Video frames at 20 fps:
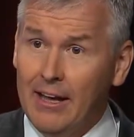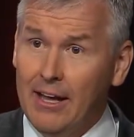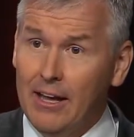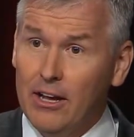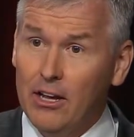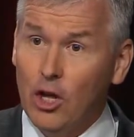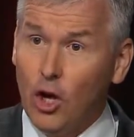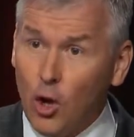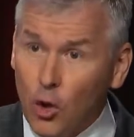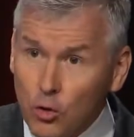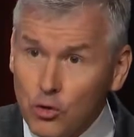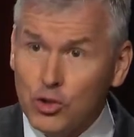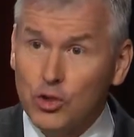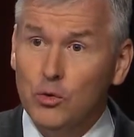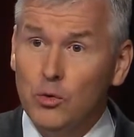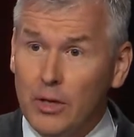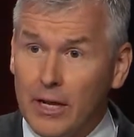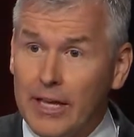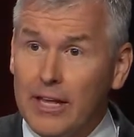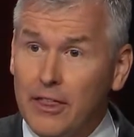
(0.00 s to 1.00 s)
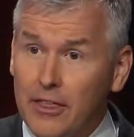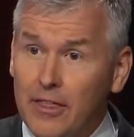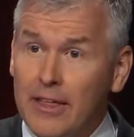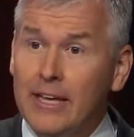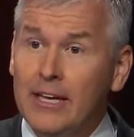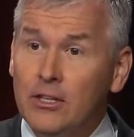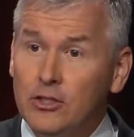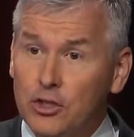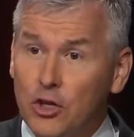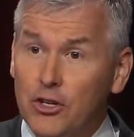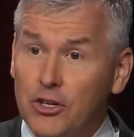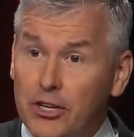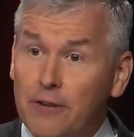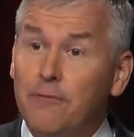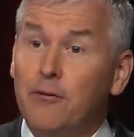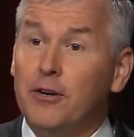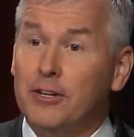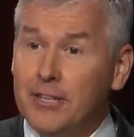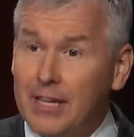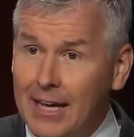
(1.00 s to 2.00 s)
Culturally, things are
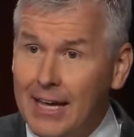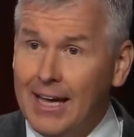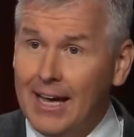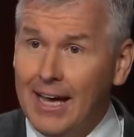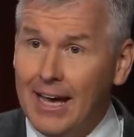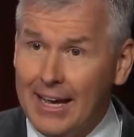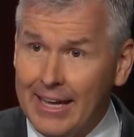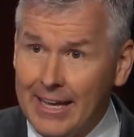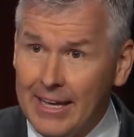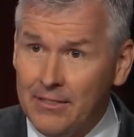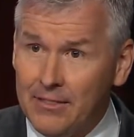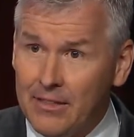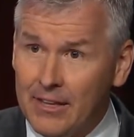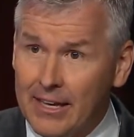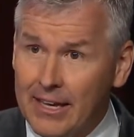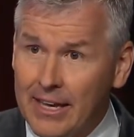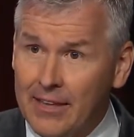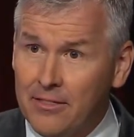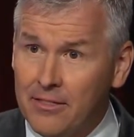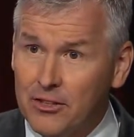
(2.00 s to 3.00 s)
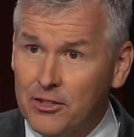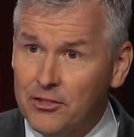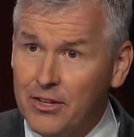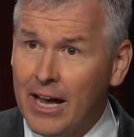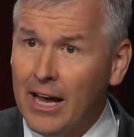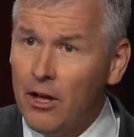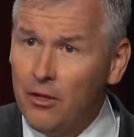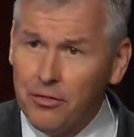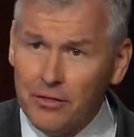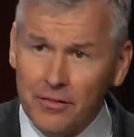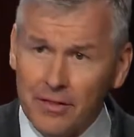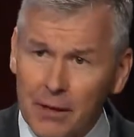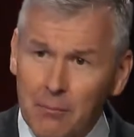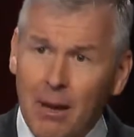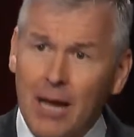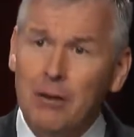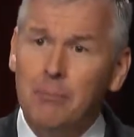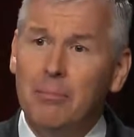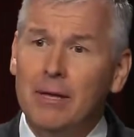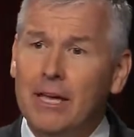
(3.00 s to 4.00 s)
different in the South than they
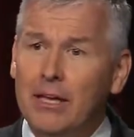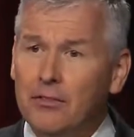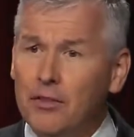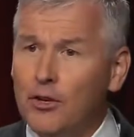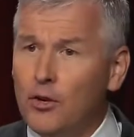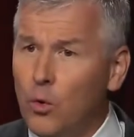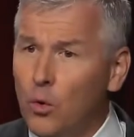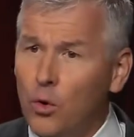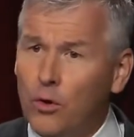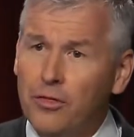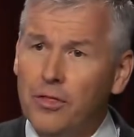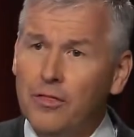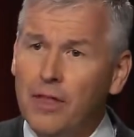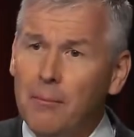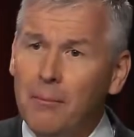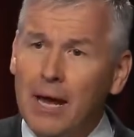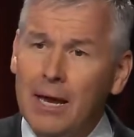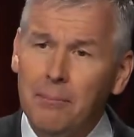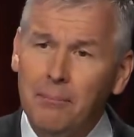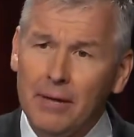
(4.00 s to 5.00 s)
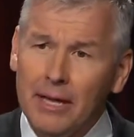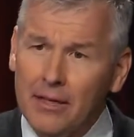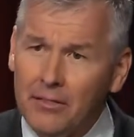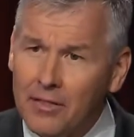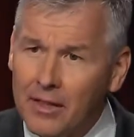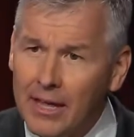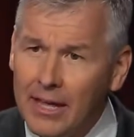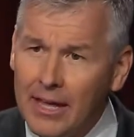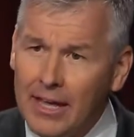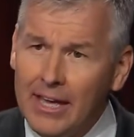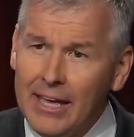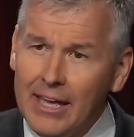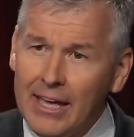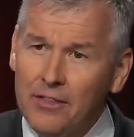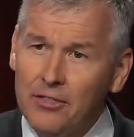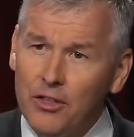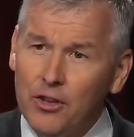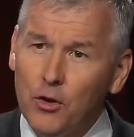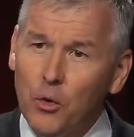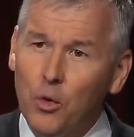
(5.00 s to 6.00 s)
might be in the North, and they might be in
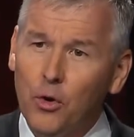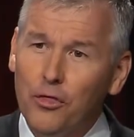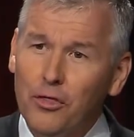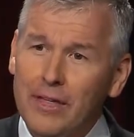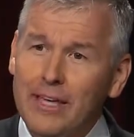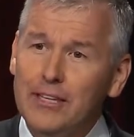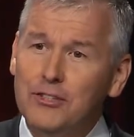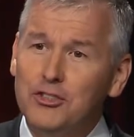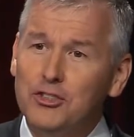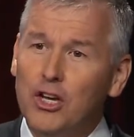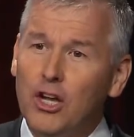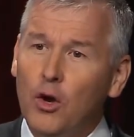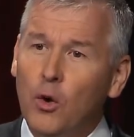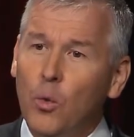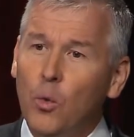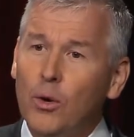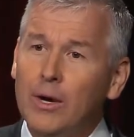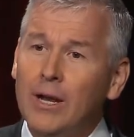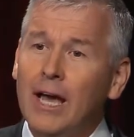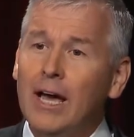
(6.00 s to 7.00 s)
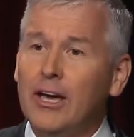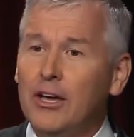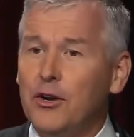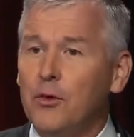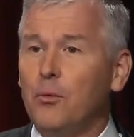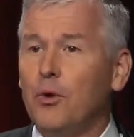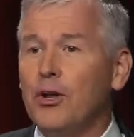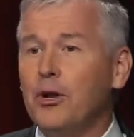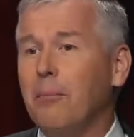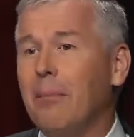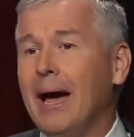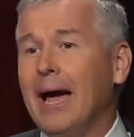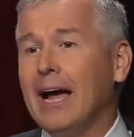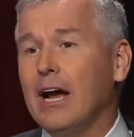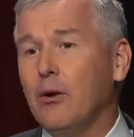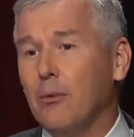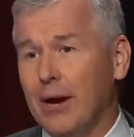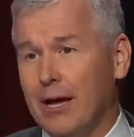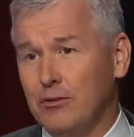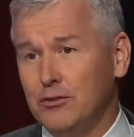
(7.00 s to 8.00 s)
the Northeast. We're not going to run a
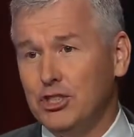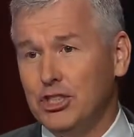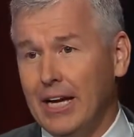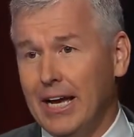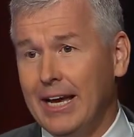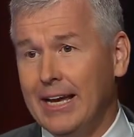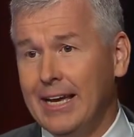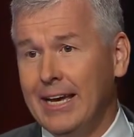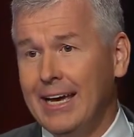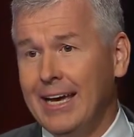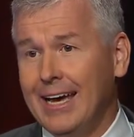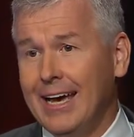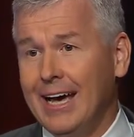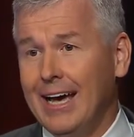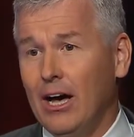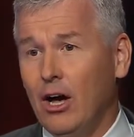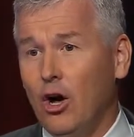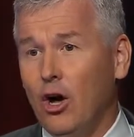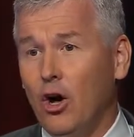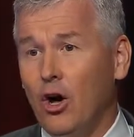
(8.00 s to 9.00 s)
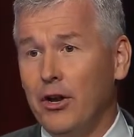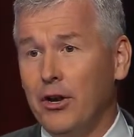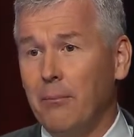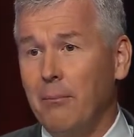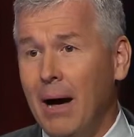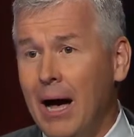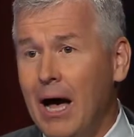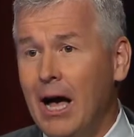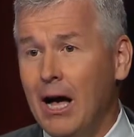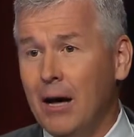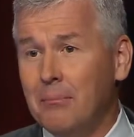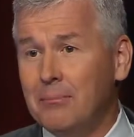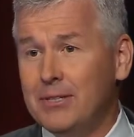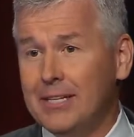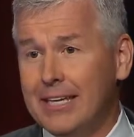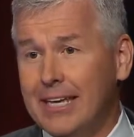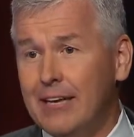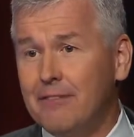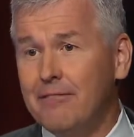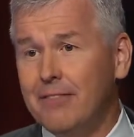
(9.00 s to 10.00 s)
background check on a mom
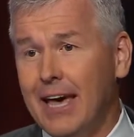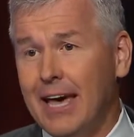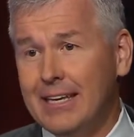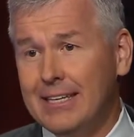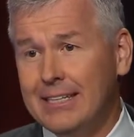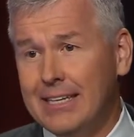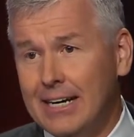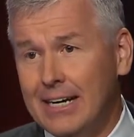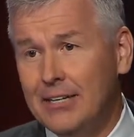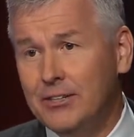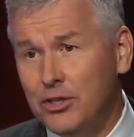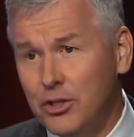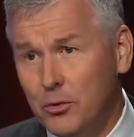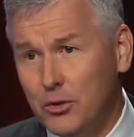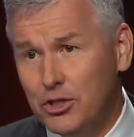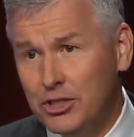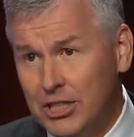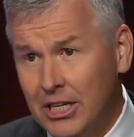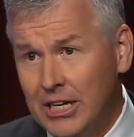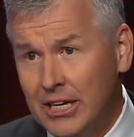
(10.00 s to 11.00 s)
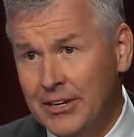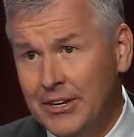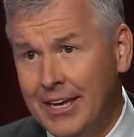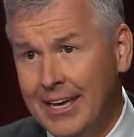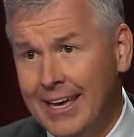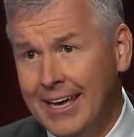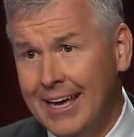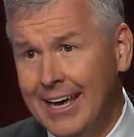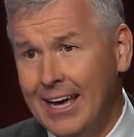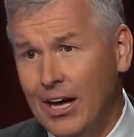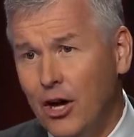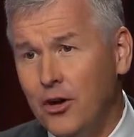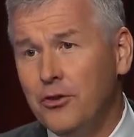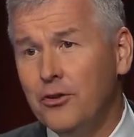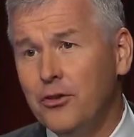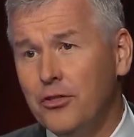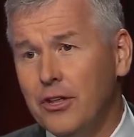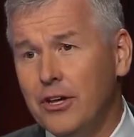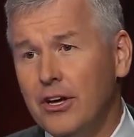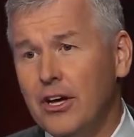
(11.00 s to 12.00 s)
to give that gun to her son
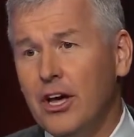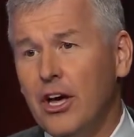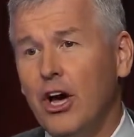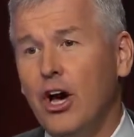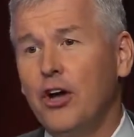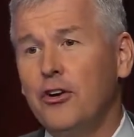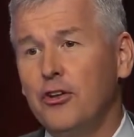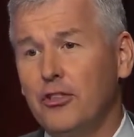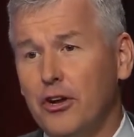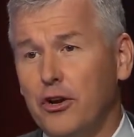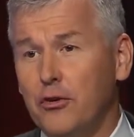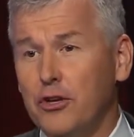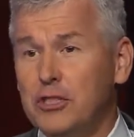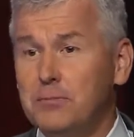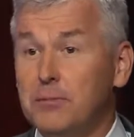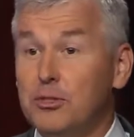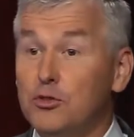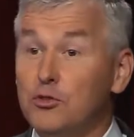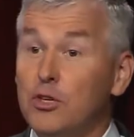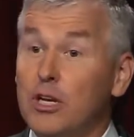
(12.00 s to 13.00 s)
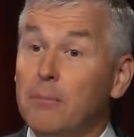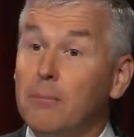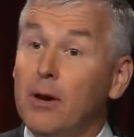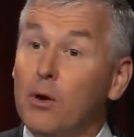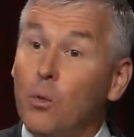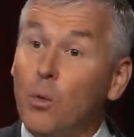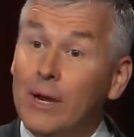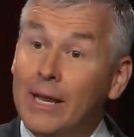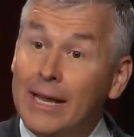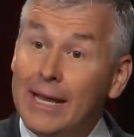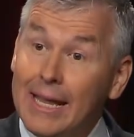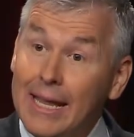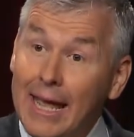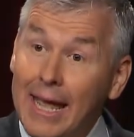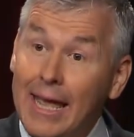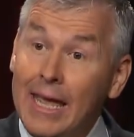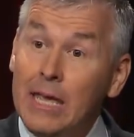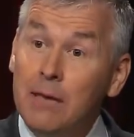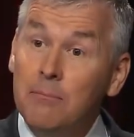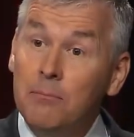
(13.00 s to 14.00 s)
under the Christmas tree. But when it
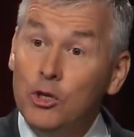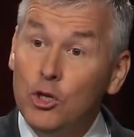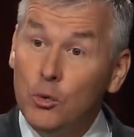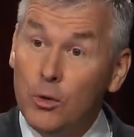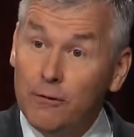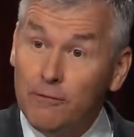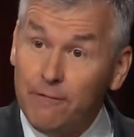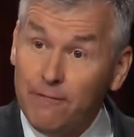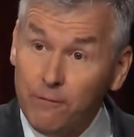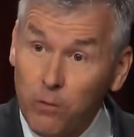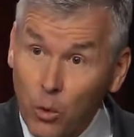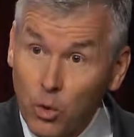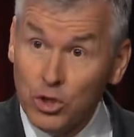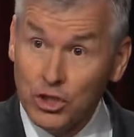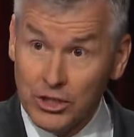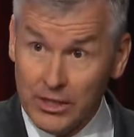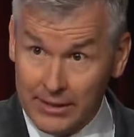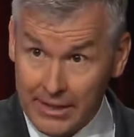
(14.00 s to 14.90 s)
came to enforcing